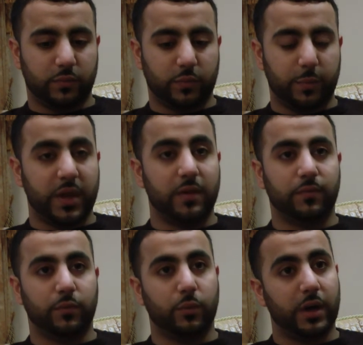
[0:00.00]
repent
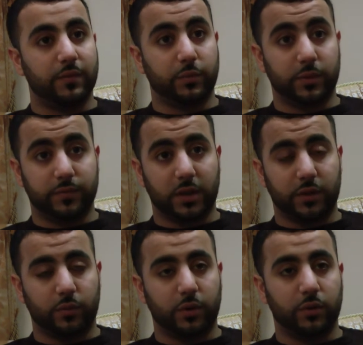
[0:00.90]
for whatever we've
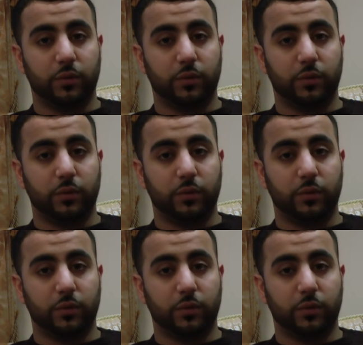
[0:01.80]
done wrong,